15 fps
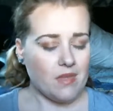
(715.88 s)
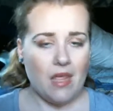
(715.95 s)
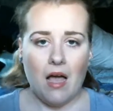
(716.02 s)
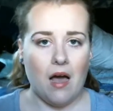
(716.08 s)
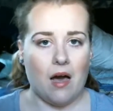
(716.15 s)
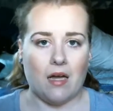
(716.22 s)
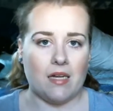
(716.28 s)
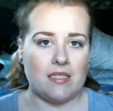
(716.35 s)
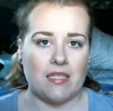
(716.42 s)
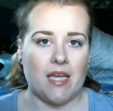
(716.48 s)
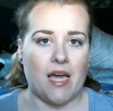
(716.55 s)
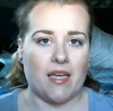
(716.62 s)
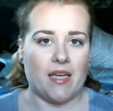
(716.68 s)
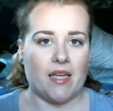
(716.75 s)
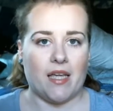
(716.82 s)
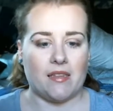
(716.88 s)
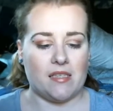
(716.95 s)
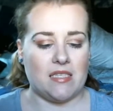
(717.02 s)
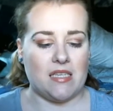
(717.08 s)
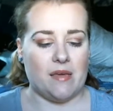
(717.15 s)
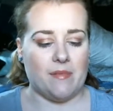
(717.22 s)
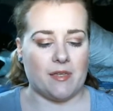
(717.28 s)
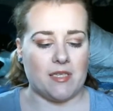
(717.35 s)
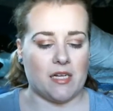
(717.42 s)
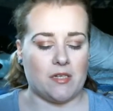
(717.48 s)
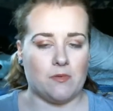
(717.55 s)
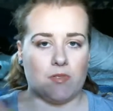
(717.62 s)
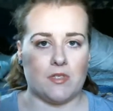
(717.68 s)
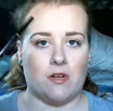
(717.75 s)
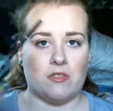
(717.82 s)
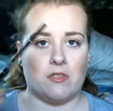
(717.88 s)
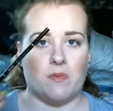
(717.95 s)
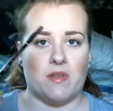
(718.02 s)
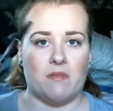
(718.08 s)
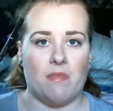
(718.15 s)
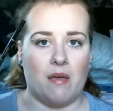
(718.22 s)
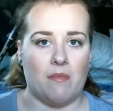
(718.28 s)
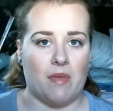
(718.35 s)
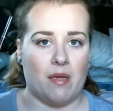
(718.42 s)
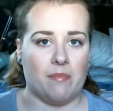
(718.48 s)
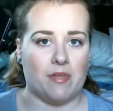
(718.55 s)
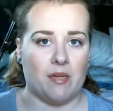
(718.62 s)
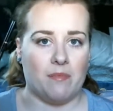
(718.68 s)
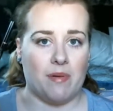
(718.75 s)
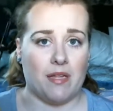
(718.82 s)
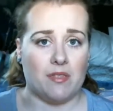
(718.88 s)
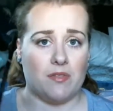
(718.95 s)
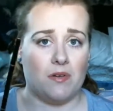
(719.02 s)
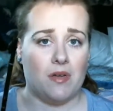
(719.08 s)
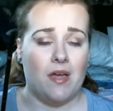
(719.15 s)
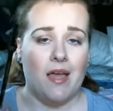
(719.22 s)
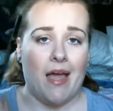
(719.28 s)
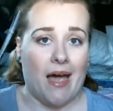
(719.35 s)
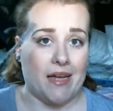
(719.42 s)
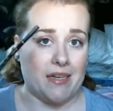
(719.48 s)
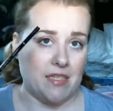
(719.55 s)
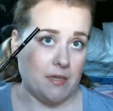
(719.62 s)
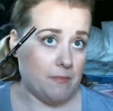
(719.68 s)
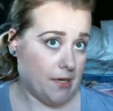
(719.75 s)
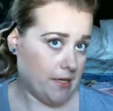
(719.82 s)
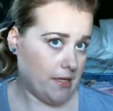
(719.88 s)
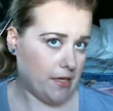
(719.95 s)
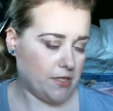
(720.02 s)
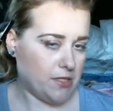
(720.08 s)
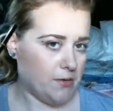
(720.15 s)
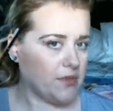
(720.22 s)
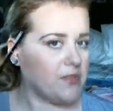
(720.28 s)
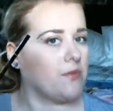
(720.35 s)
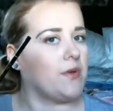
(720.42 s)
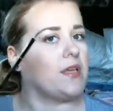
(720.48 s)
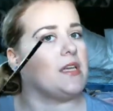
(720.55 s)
honestly, I can get the same exact results with my Maybelline pencil. I did buy like 2 or 3 of